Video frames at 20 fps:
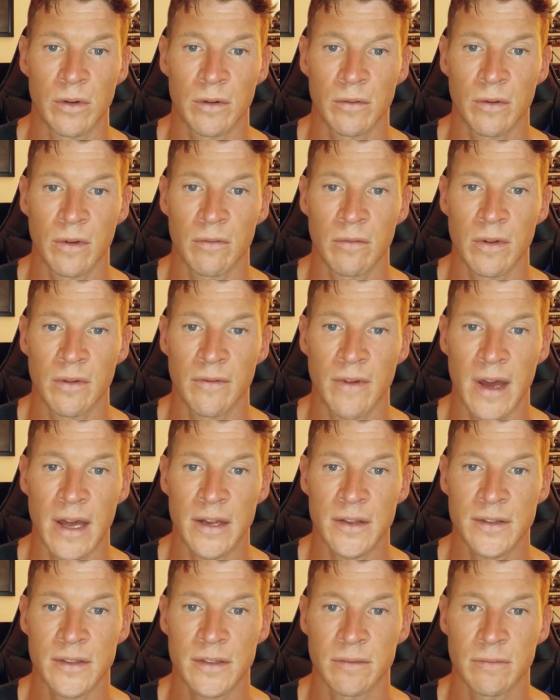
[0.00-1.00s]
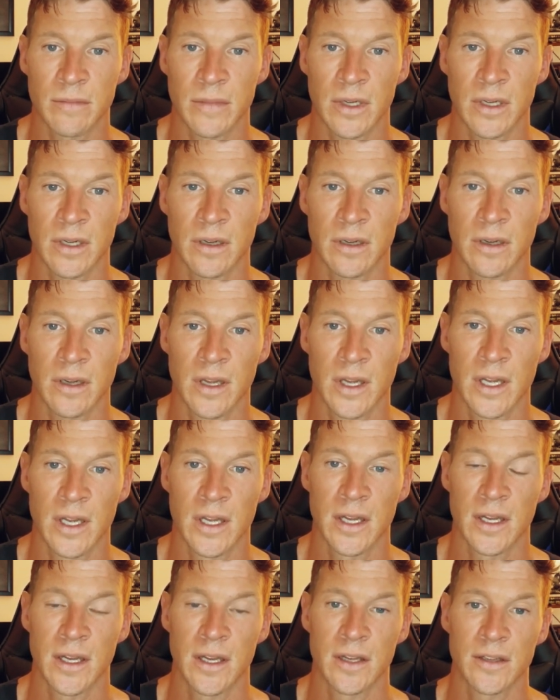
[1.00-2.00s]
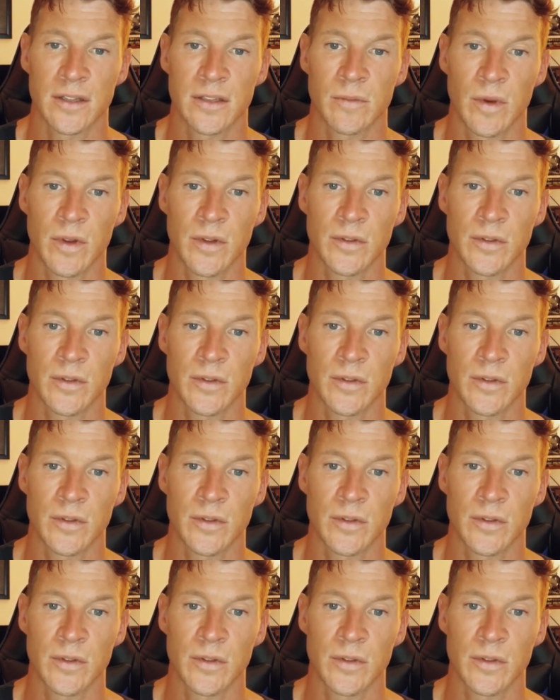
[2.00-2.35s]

And we've added some uh, some